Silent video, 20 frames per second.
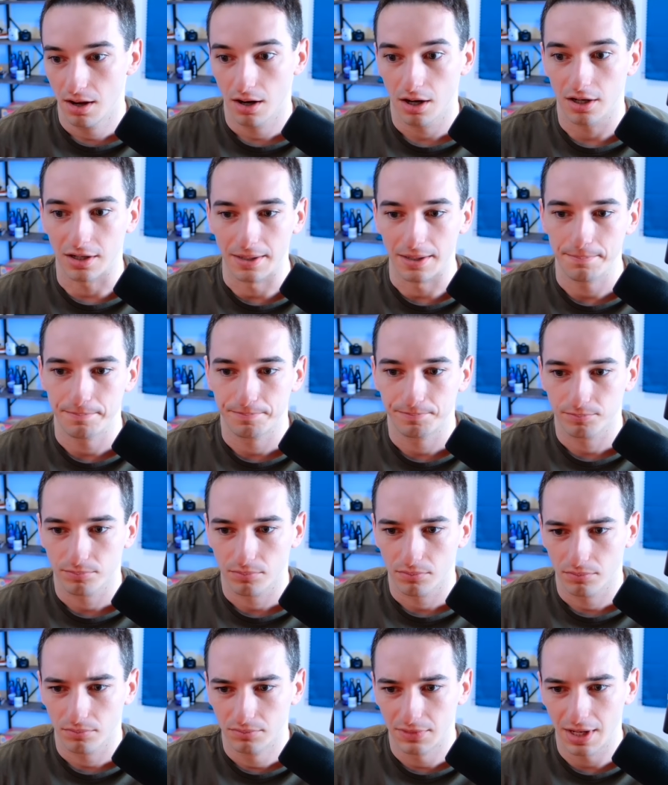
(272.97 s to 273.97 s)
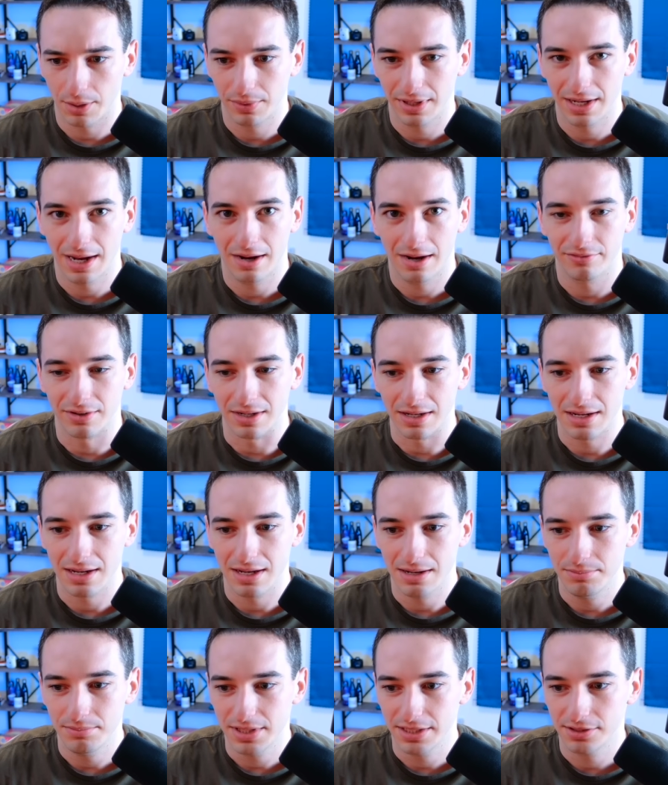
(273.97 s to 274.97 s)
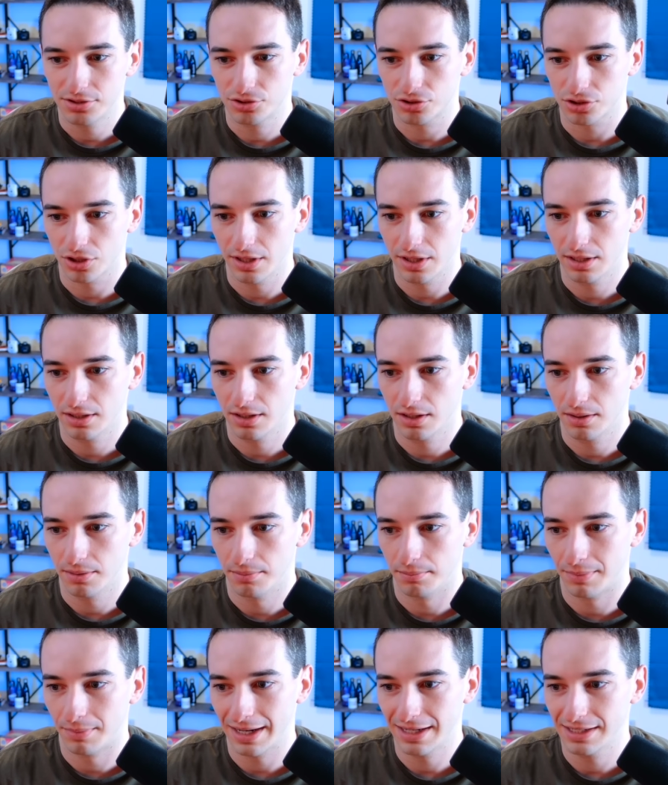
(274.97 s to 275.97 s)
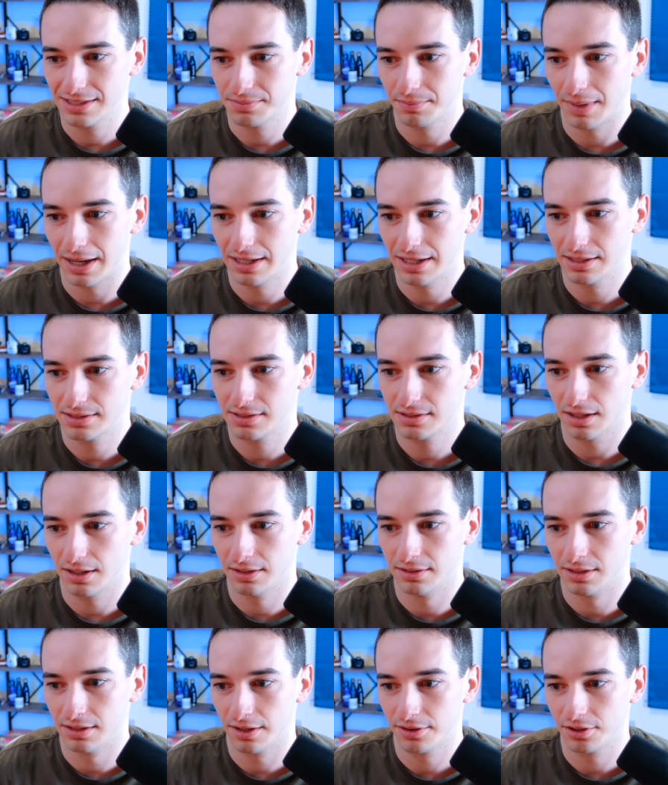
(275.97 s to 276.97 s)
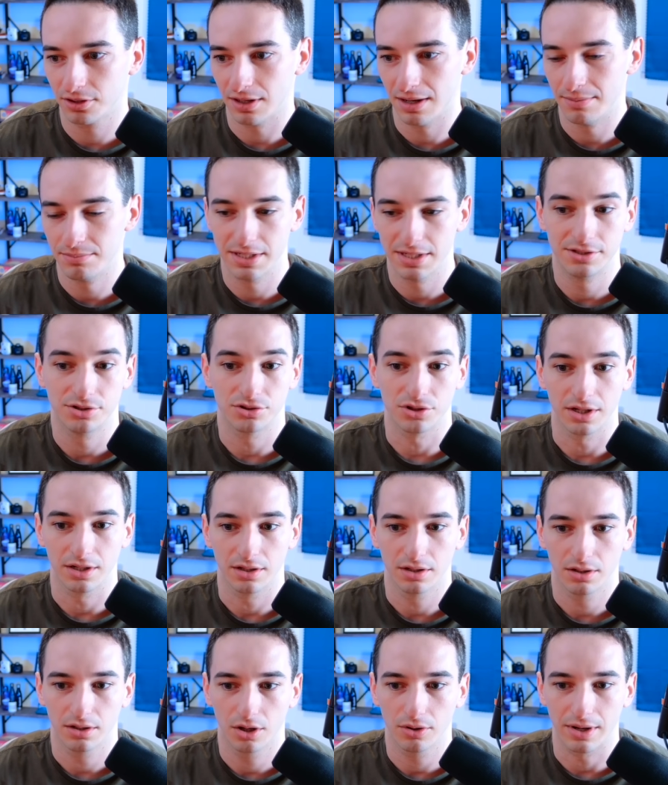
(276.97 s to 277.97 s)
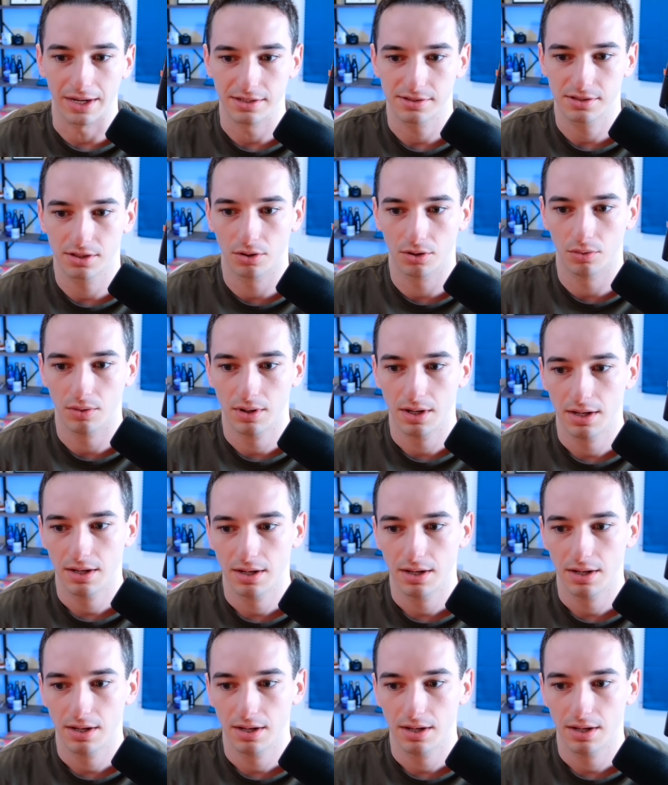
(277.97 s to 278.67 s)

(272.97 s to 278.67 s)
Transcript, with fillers: All right. Now we have an empty string minus another empty string. Okay, so